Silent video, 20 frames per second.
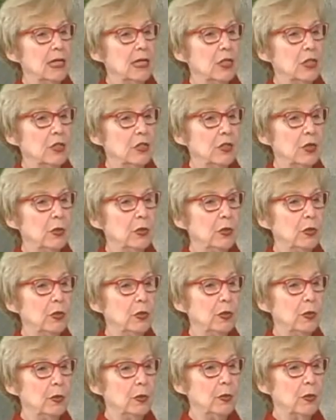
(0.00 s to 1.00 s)
So
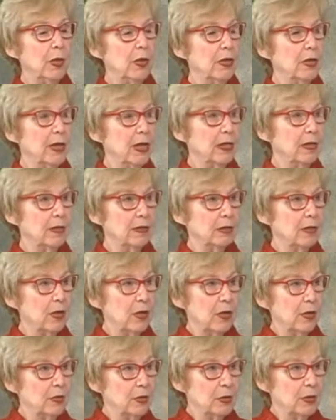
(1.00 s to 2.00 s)
you are not on
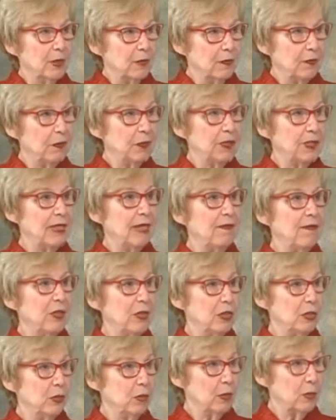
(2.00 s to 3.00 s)
call
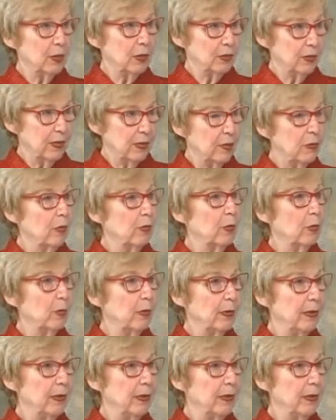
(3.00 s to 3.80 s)
24/7. You work the normal